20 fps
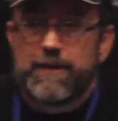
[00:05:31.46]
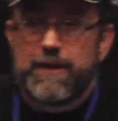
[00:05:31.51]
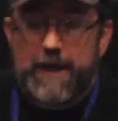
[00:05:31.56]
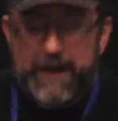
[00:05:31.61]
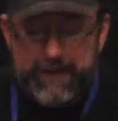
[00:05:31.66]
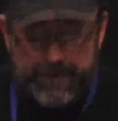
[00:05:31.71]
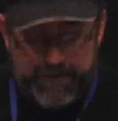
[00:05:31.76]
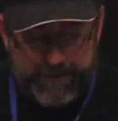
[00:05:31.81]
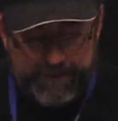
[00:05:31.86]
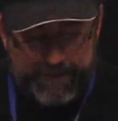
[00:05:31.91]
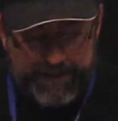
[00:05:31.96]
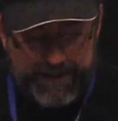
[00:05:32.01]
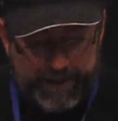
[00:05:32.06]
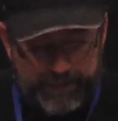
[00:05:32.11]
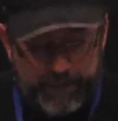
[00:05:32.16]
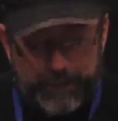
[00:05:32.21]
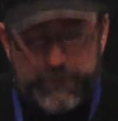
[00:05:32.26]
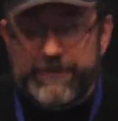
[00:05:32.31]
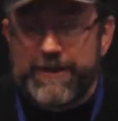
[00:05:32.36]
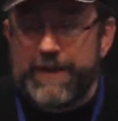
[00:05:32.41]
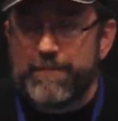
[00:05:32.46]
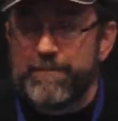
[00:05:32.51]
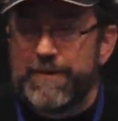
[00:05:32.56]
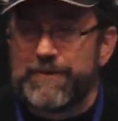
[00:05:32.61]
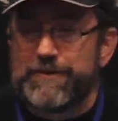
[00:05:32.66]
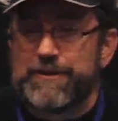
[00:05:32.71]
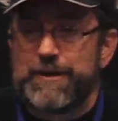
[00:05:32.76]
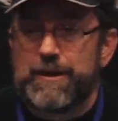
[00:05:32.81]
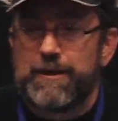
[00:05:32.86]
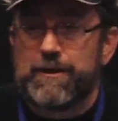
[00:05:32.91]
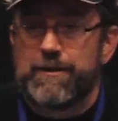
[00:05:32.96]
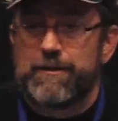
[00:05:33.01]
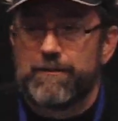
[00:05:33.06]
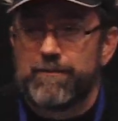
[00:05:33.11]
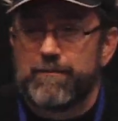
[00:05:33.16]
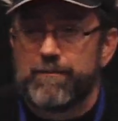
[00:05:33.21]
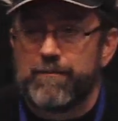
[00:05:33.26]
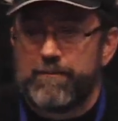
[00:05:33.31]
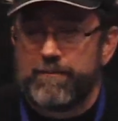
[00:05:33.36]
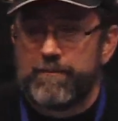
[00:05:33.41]
And the developers get busy
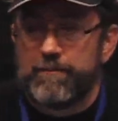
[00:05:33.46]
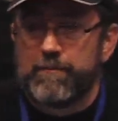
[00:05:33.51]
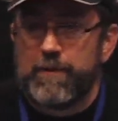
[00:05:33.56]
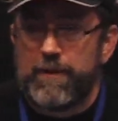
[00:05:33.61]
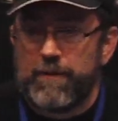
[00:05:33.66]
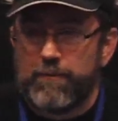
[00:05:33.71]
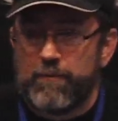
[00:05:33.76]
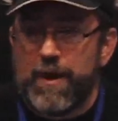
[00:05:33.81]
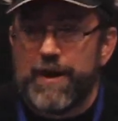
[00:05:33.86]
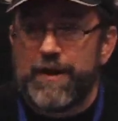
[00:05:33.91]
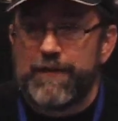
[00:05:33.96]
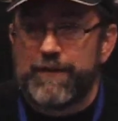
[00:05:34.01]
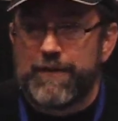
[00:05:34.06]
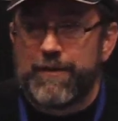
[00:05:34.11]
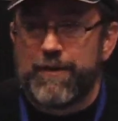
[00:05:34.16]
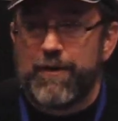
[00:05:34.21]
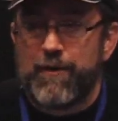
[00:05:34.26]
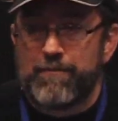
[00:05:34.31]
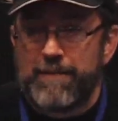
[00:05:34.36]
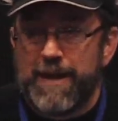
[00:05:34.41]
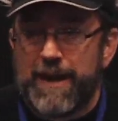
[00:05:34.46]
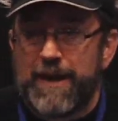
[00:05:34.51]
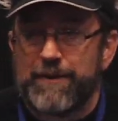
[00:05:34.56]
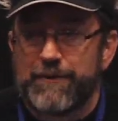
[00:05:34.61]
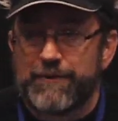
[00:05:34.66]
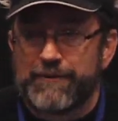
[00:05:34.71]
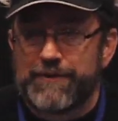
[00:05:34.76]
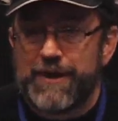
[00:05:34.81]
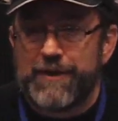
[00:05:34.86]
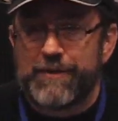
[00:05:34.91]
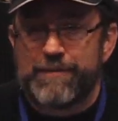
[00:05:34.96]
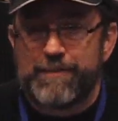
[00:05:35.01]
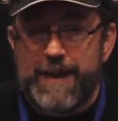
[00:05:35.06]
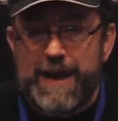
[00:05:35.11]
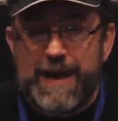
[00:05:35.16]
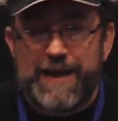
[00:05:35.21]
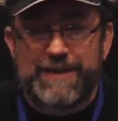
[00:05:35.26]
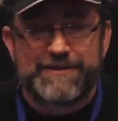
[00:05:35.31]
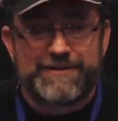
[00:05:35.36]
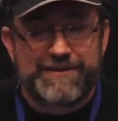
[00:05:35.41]
writing the code, making those tests
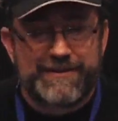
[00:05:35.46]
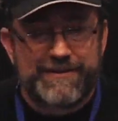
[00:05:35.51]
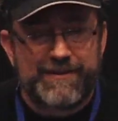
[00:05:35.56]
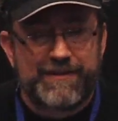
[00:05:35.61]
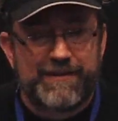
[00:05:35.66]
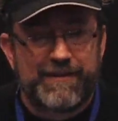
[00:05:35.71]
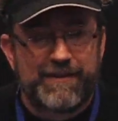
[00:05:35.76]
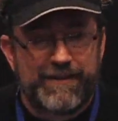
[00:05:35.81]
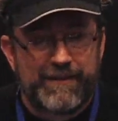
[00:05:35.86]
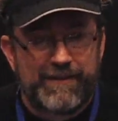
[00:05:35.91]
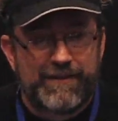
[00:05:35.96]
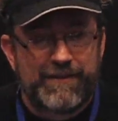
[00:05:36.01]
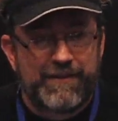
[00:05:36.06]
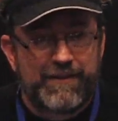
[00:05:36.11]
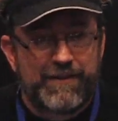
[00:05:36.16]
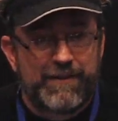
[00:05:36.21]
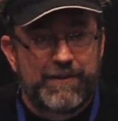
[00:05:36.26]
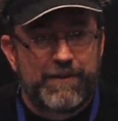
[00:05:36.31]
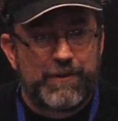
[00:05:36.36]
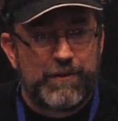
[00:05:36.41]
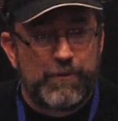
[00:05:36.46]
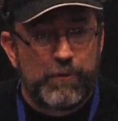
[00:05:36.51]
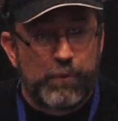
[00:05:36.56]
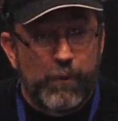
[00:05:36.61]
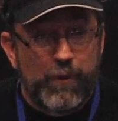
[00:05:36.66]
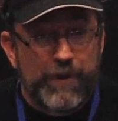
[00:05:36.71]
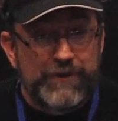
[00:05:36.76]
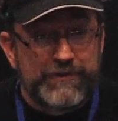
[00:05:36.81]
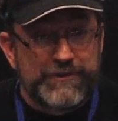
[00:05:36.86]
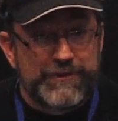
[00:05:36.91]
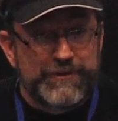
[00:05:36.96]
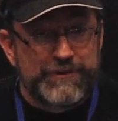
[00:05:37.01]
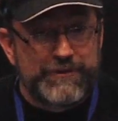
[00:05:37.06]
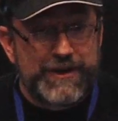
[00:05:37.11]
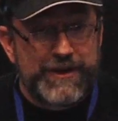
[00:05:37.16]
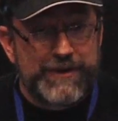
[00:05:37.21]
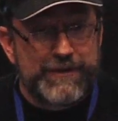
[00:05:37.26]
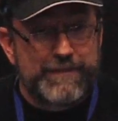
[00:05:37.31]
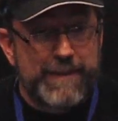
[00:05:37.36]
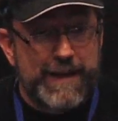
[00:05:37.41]
pass. Once those
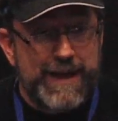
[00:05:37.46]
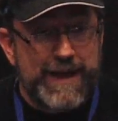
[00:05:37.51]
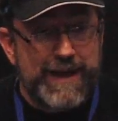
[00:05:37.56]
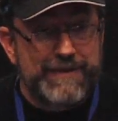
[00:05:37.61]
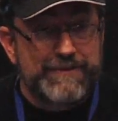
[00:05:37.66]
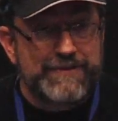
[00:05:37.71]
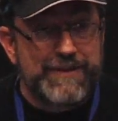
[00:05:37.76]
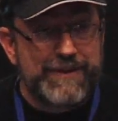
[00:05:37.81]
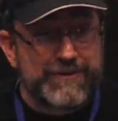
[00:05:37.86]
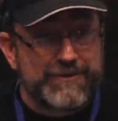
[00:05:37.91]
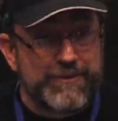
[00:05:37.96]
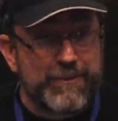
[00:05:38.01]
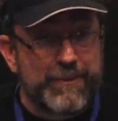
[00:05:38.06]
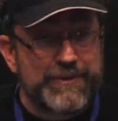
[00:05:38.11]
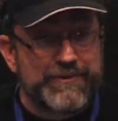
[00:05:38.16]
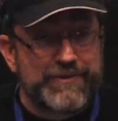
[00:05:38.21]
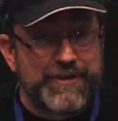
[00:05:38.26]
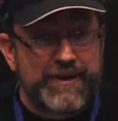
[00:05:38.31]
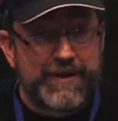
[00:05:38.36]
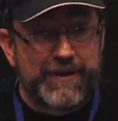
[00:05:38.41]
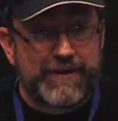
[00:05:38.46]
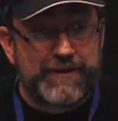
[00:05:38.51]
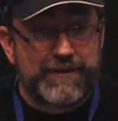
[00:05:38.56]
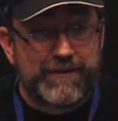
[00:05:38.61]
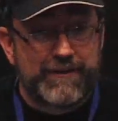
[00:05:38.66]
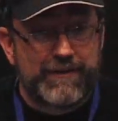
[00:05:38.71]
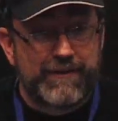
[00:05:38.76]
tests pass, that story's done.